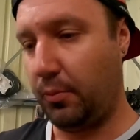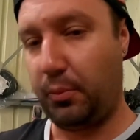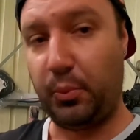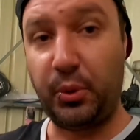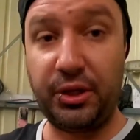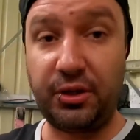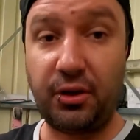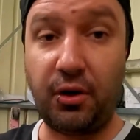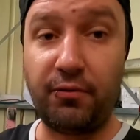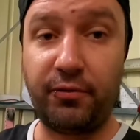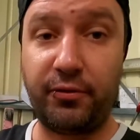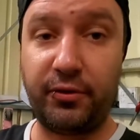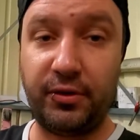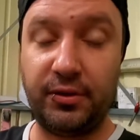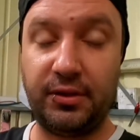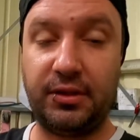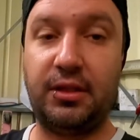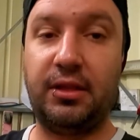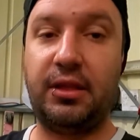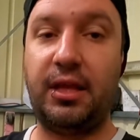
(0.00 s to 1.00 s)
Pretty
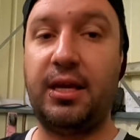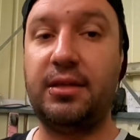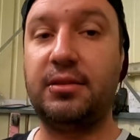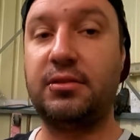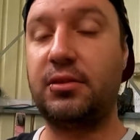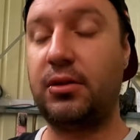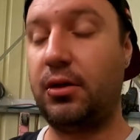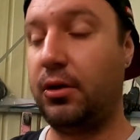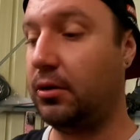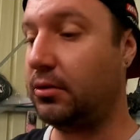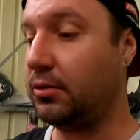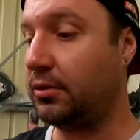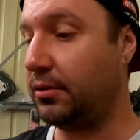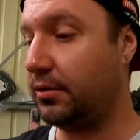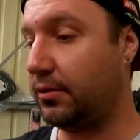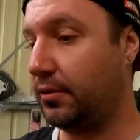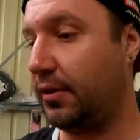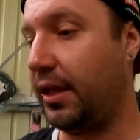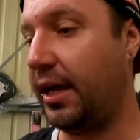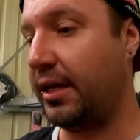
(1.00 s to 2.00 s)
confident that that's
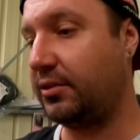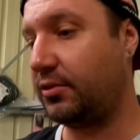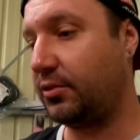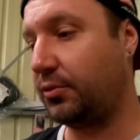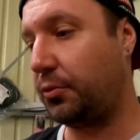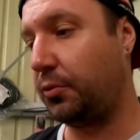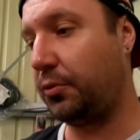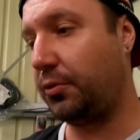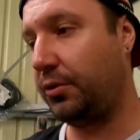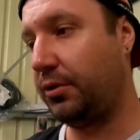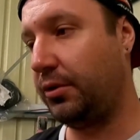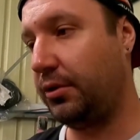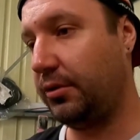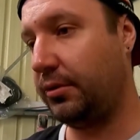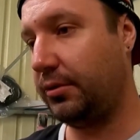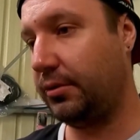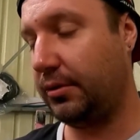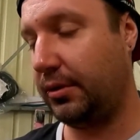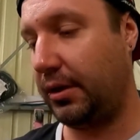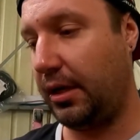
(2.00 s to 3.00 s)
gotten that sorted.
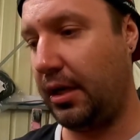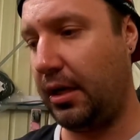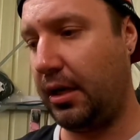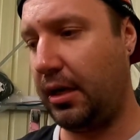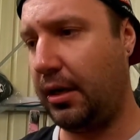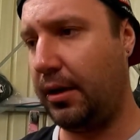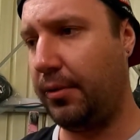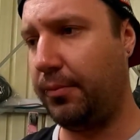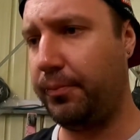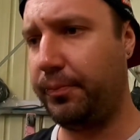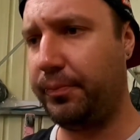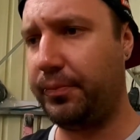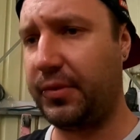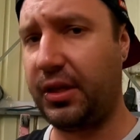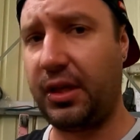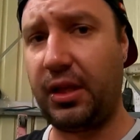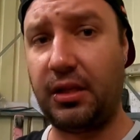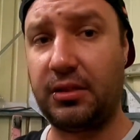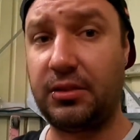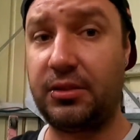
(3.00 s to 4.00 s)
The
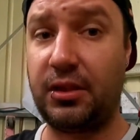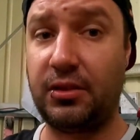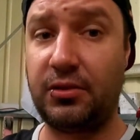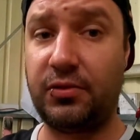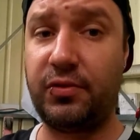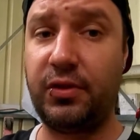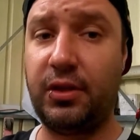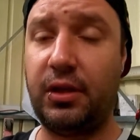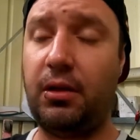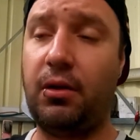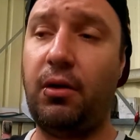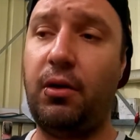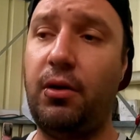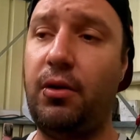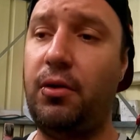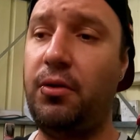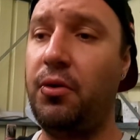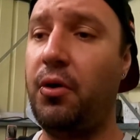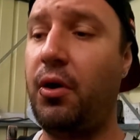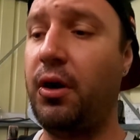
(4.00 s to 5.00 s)
clutch does feel a
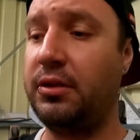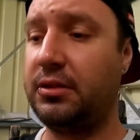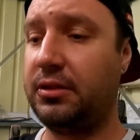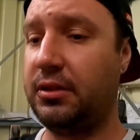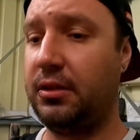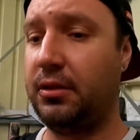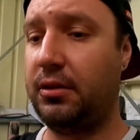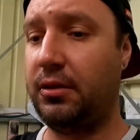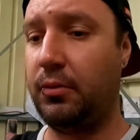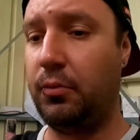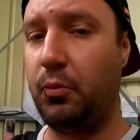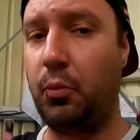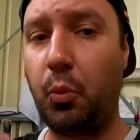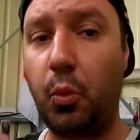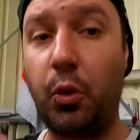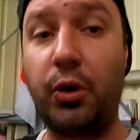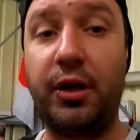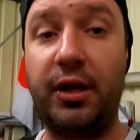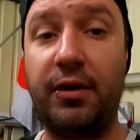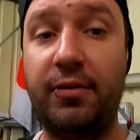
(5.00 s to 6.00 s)
lot nicer than
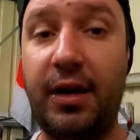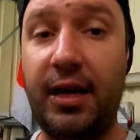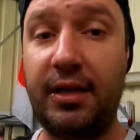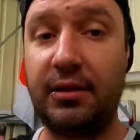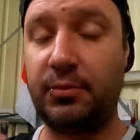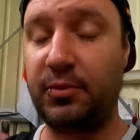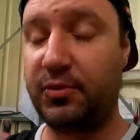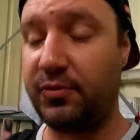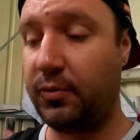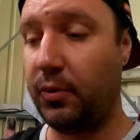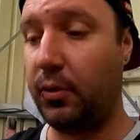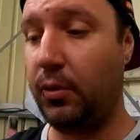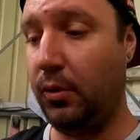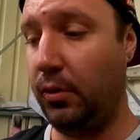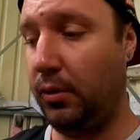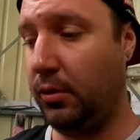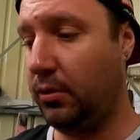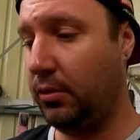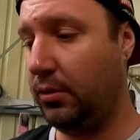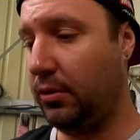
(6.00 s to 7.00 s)
what it ever has before.